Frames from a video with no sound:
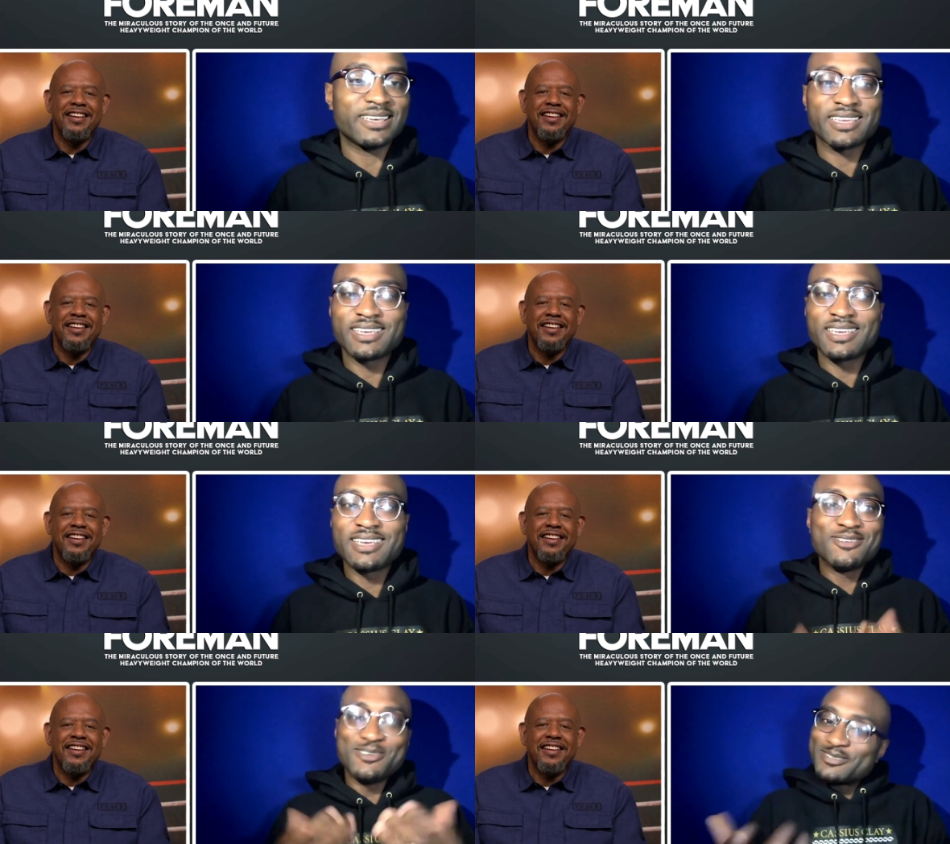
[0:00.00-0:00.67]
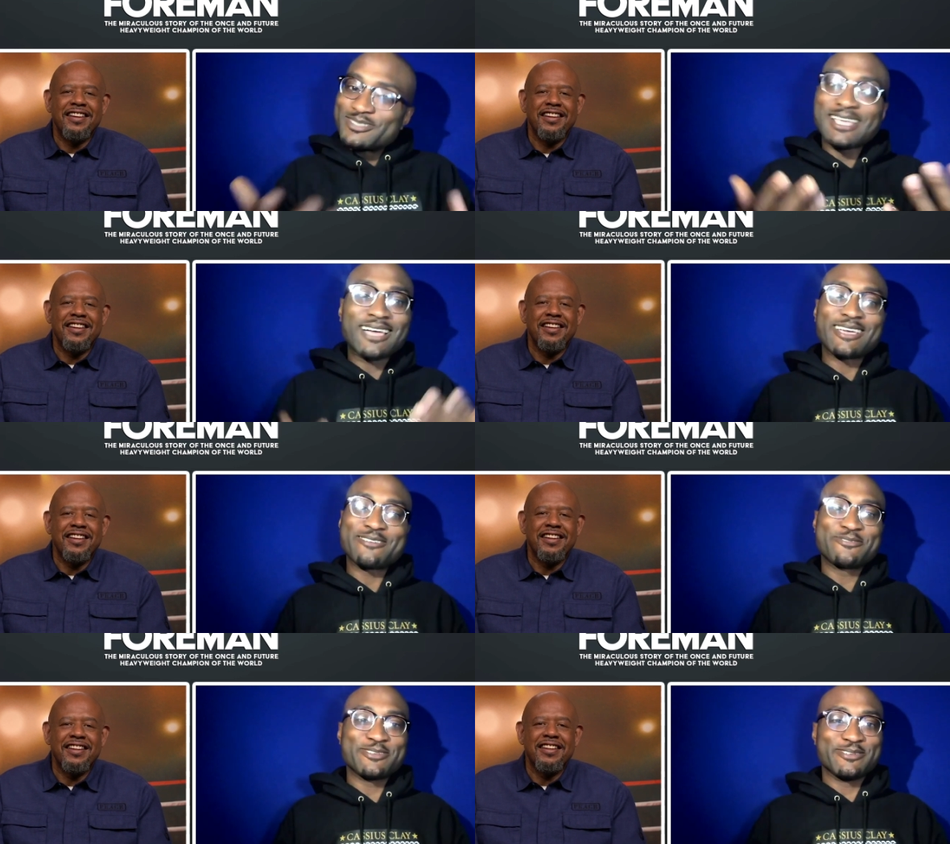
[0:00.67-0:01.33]
Speaker 1: Like, what was that
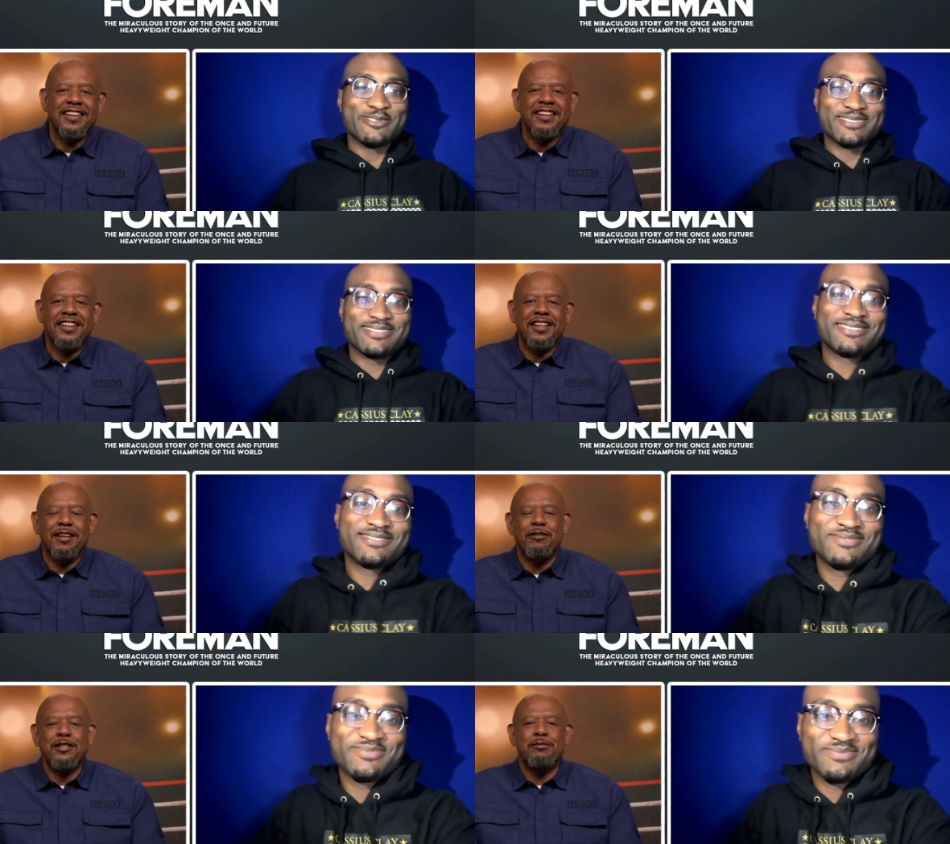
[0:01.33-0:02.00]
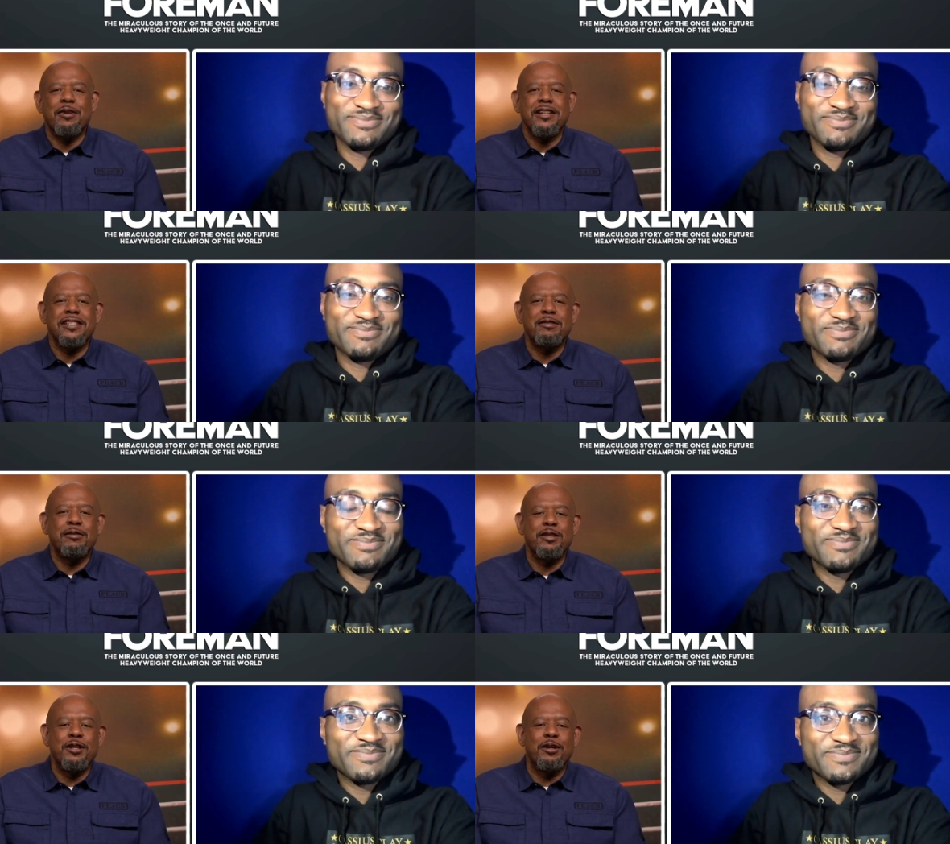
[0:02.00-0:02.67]
like for you?
Speaker 2: It
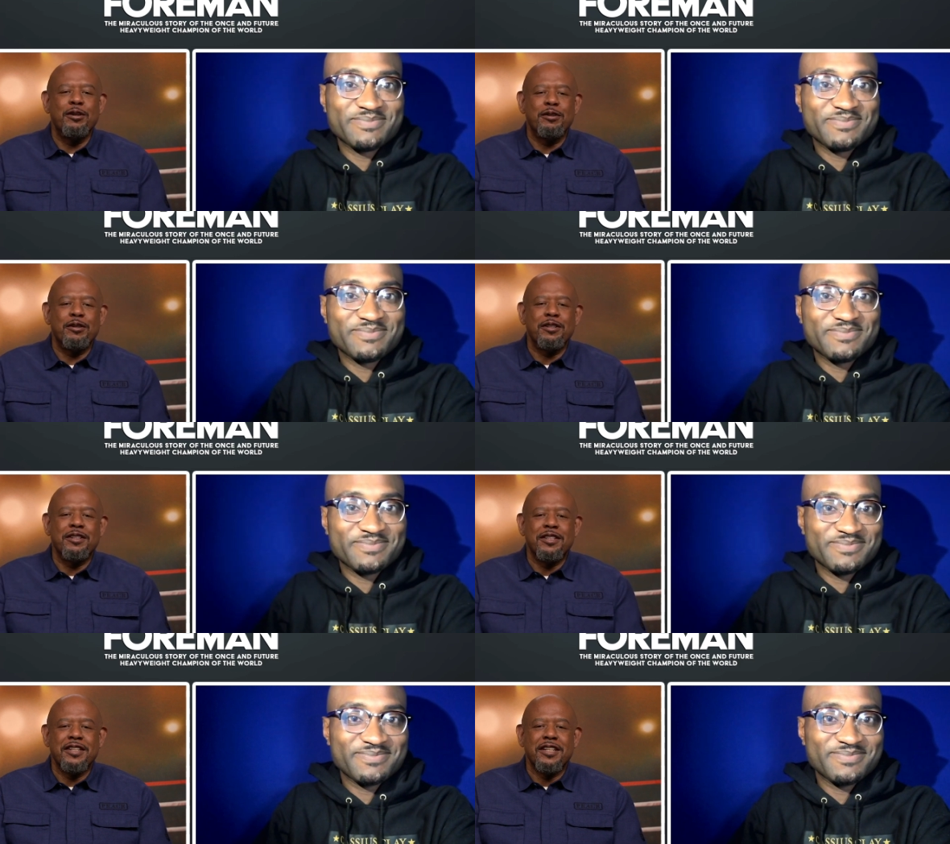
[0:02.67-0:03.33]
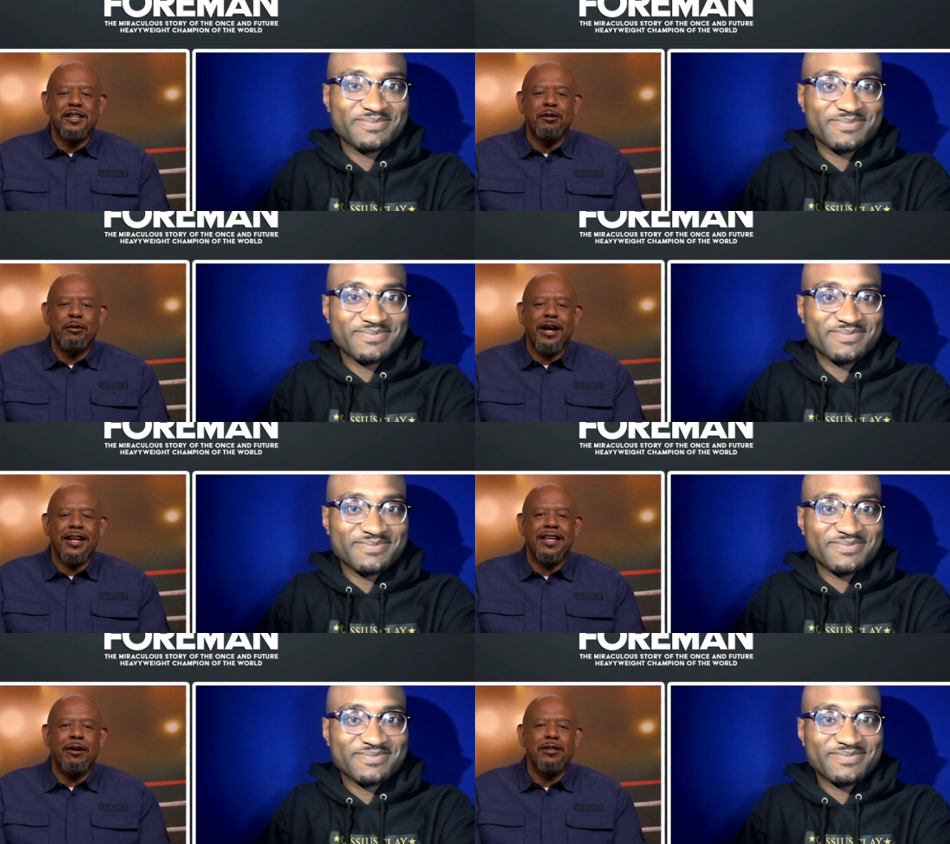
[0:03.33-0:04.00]
was amazing. You know,
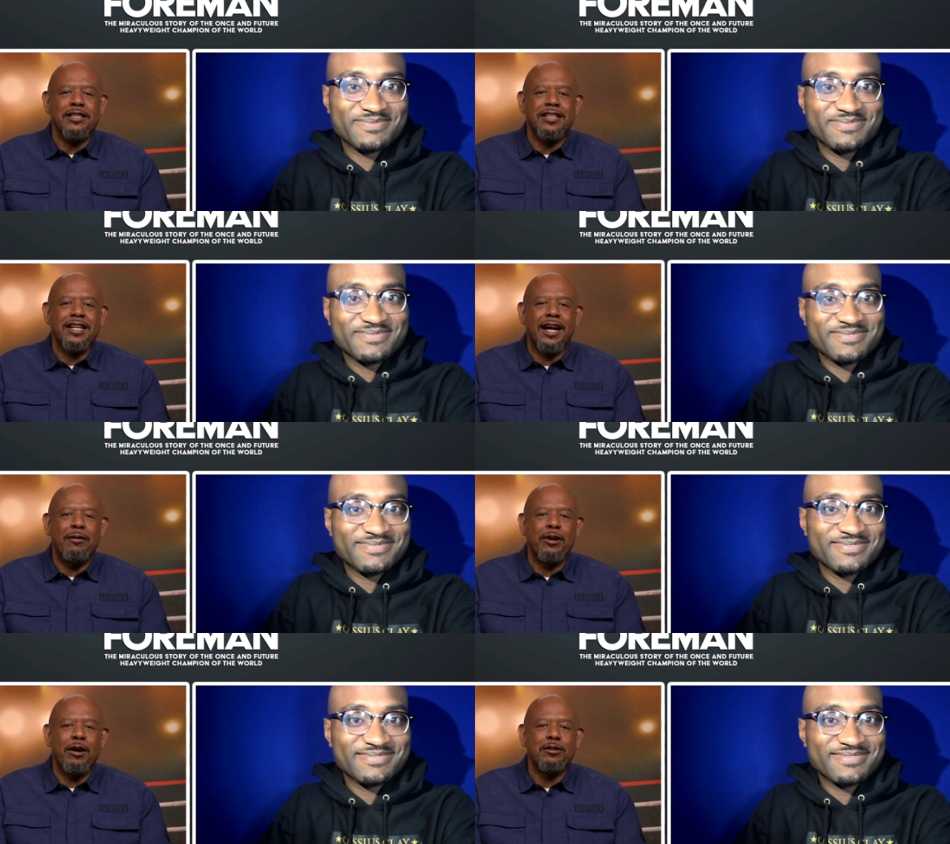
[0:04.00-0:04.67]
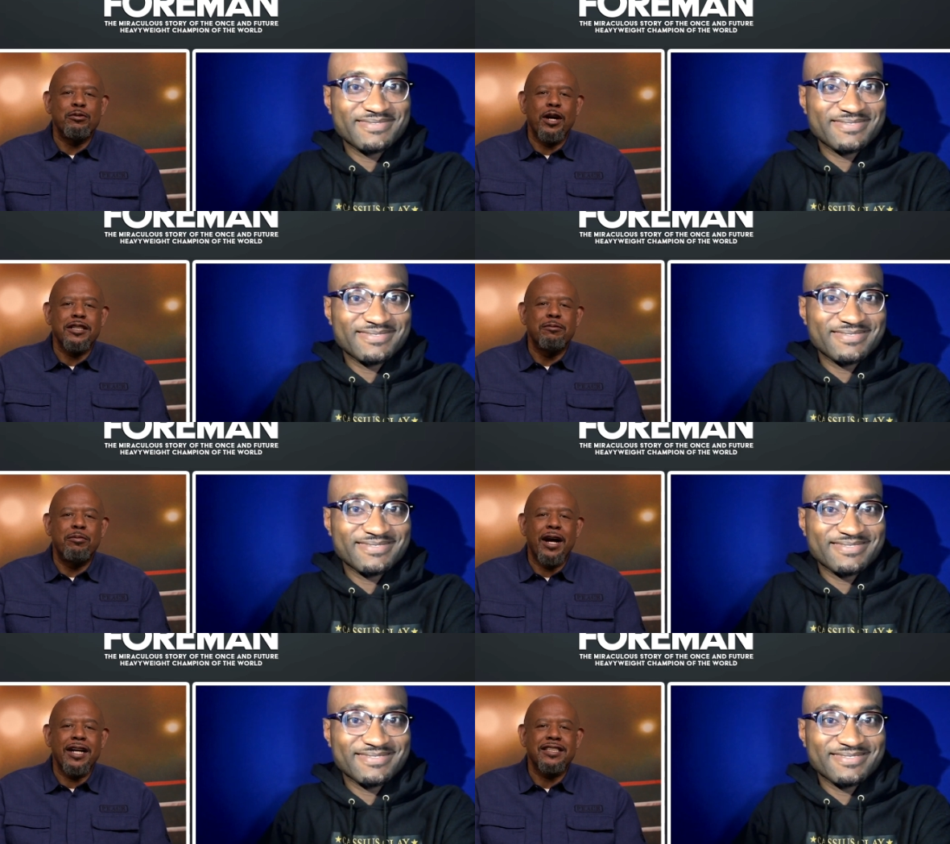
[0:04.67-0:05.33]
you're right. That was the time when
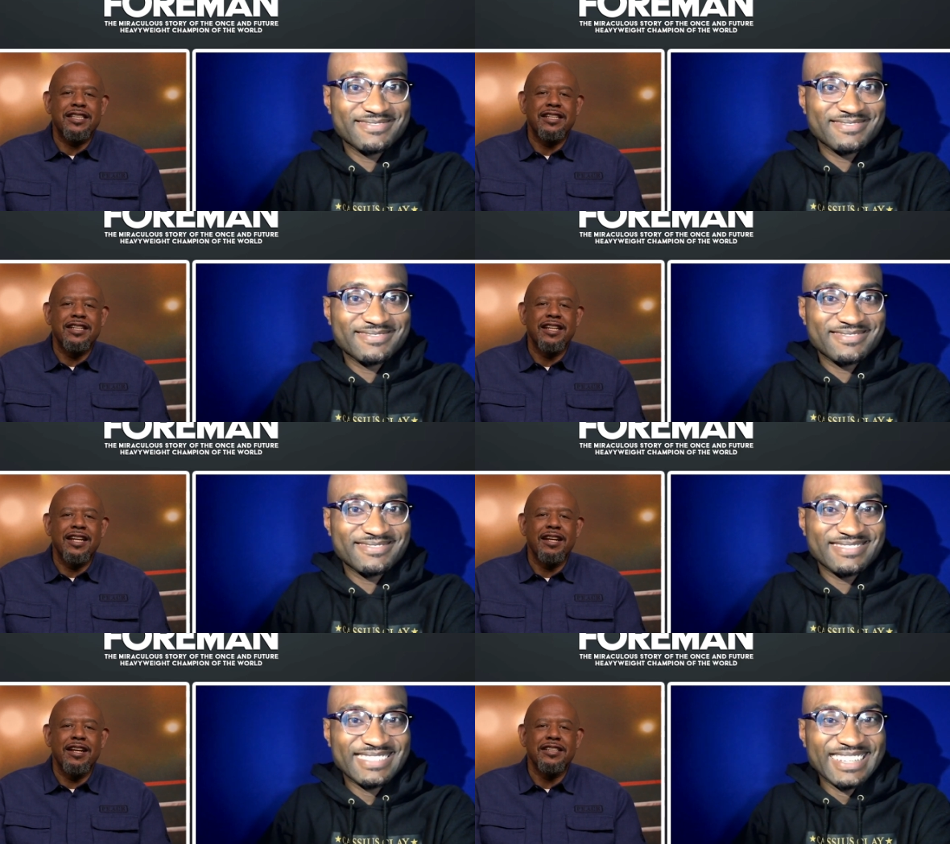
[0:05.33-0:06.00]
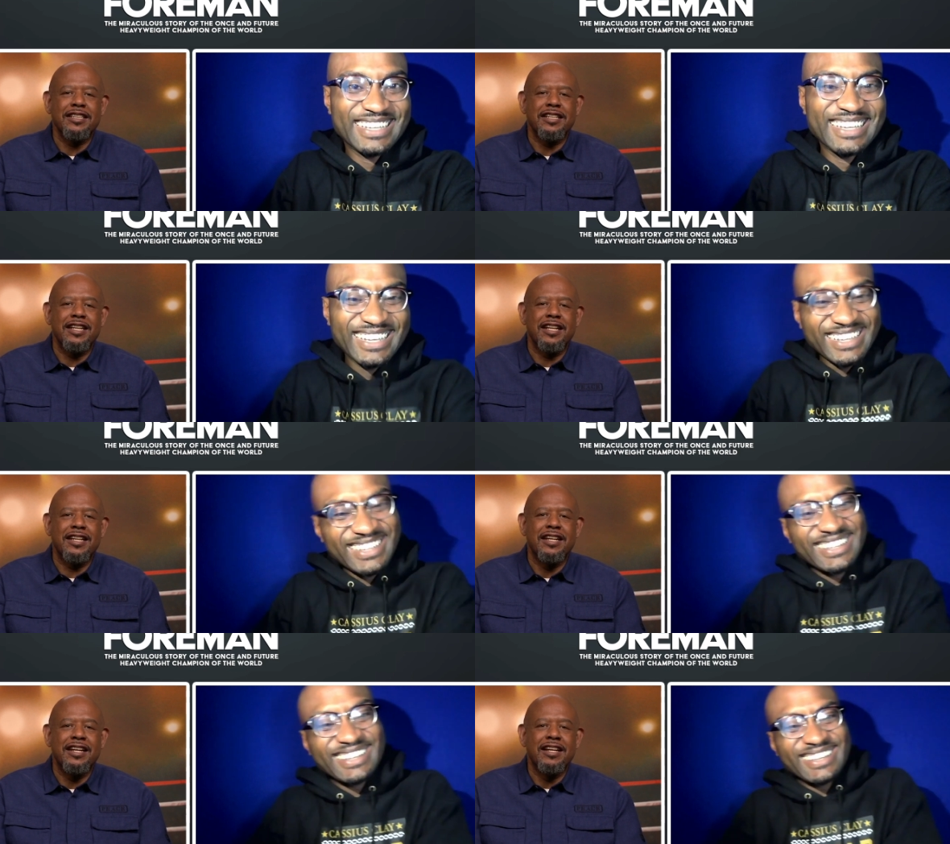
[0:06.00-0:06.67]
I was watching boxing,
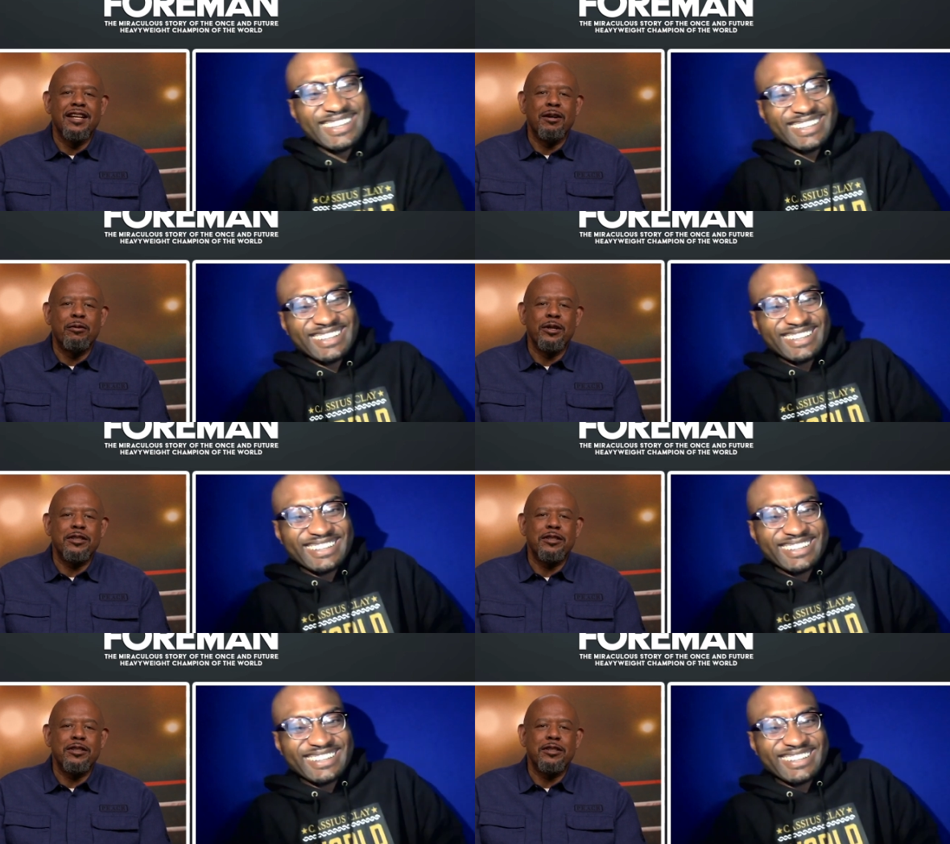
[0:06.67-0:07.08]
and as a kid,